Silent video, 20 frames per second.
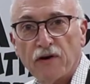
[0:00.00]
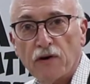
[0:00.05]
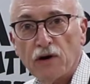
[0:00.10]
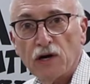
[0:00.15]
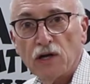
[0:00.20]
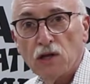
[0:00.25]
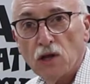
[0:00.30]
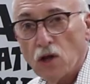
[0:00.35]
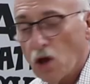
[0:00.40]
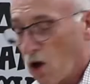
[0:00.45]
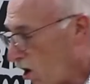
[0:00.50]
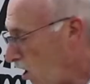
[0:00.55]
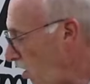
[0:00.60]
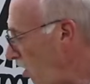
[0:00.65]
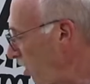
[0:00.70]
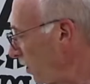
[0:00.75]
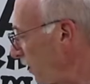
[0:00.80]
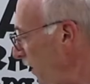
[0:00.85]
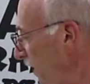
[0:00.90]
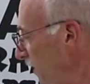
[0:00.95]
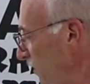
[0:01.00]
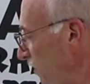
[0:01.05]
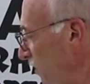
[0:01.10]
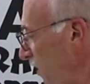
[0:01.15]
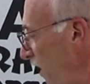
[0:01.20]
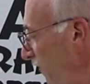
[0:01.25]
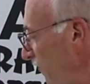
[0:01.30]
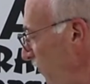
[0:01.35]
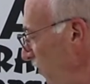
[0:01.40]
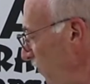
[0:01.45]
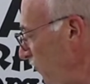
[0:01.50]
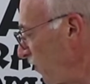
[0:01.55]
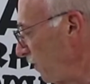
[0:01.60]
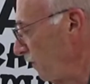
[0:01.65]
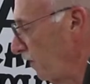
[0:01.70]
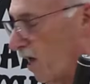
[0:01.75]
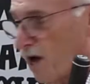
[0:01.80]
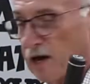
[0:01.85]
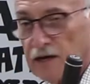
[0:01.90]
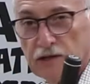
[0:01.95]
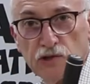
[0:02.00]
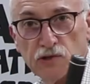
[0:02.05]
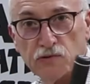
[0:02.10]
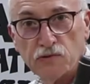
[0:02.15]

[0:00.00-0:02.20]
very long safety rim lock